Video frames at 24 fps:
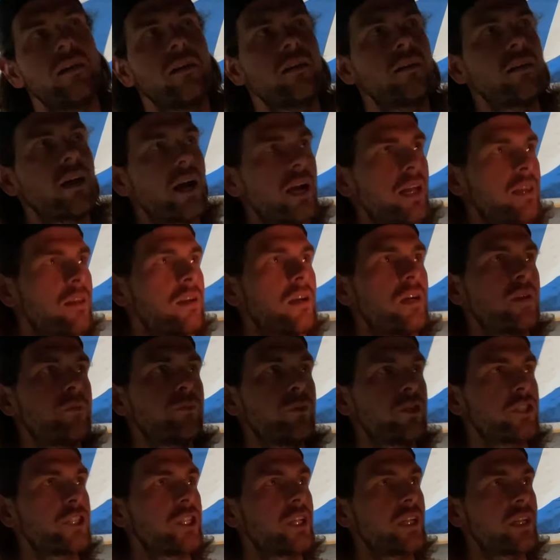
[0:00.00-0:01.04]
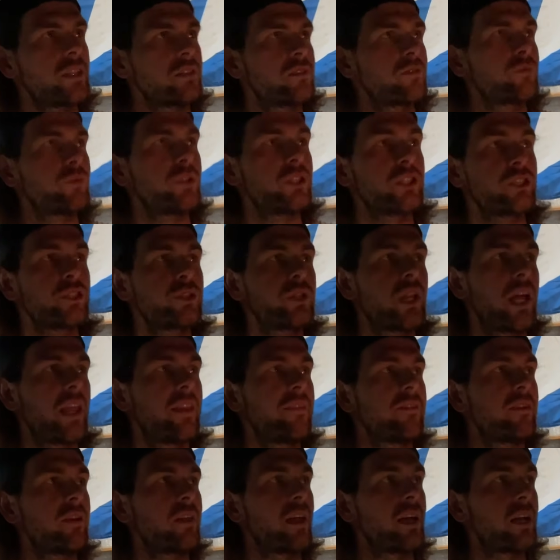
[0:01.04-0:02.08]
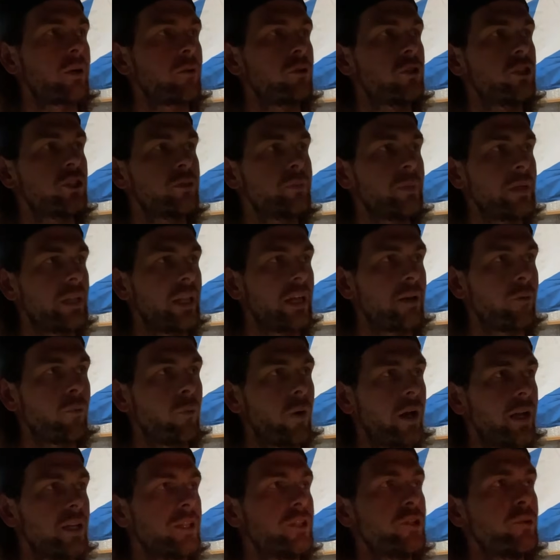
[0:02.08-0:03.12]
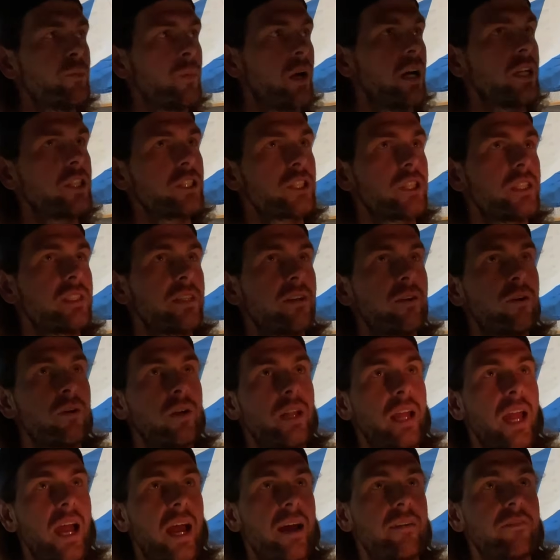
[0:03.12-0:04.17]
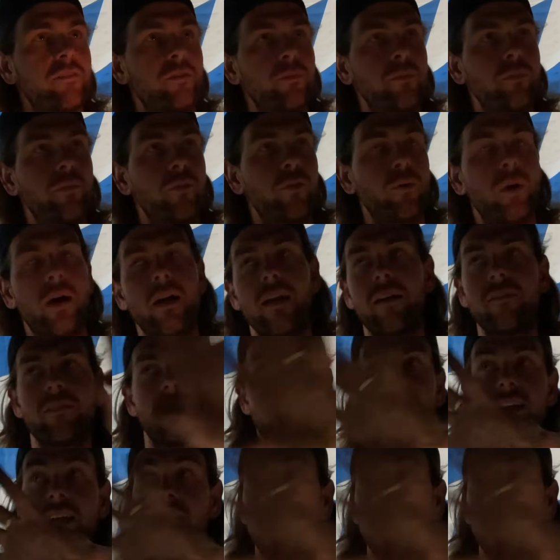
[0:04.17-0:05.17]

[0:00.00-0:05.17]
nylon bushings, which I feel like would just be then way too much, because I already have them throughout everything